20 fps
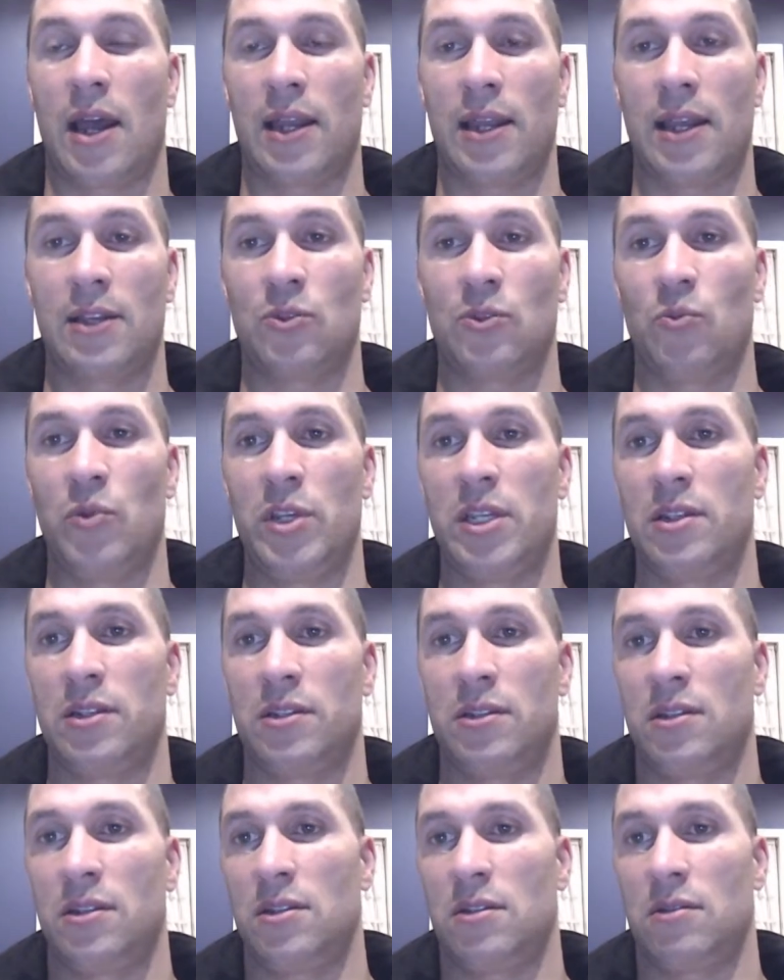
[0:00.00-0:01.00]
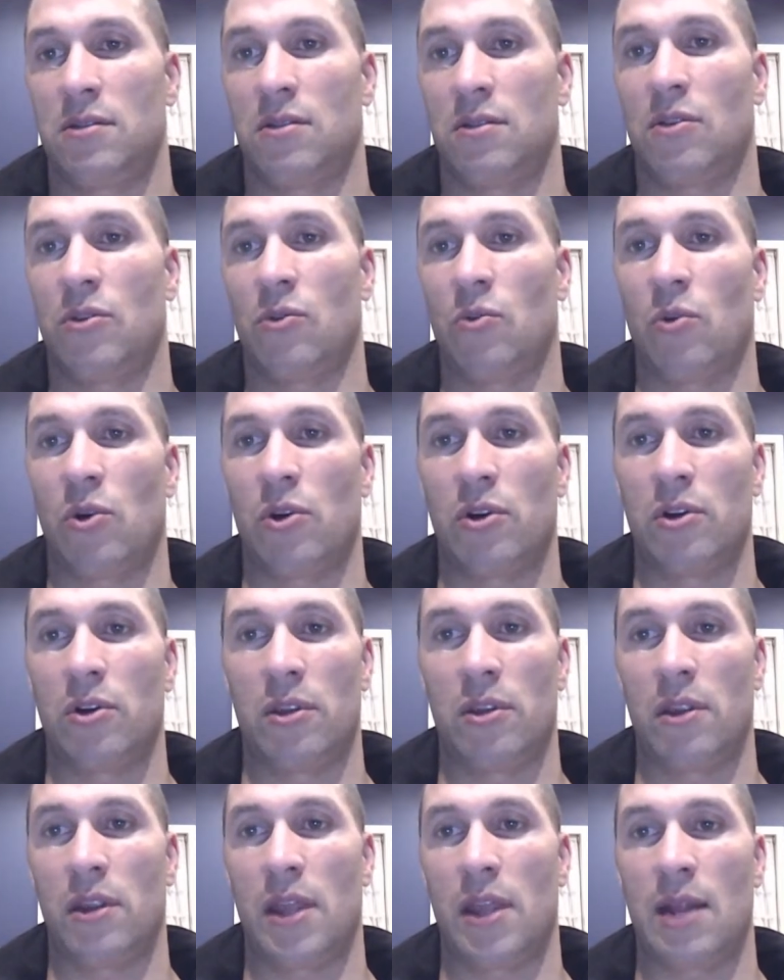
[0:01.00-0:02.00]
I guess weakness is the
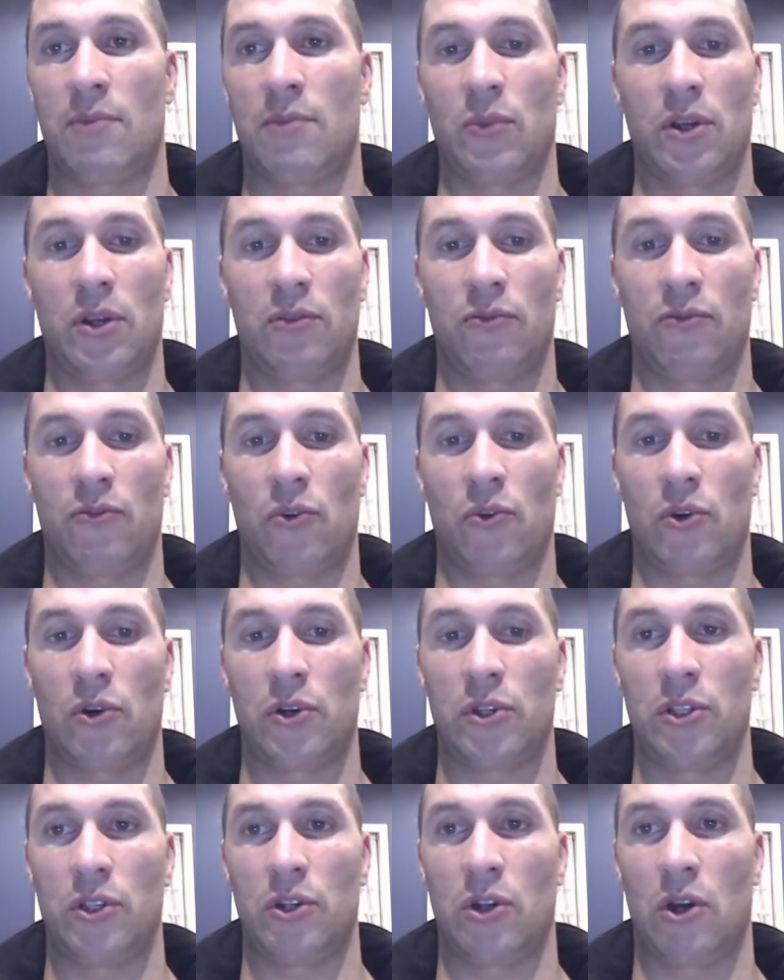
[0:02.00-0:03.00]
word that I'm looking for,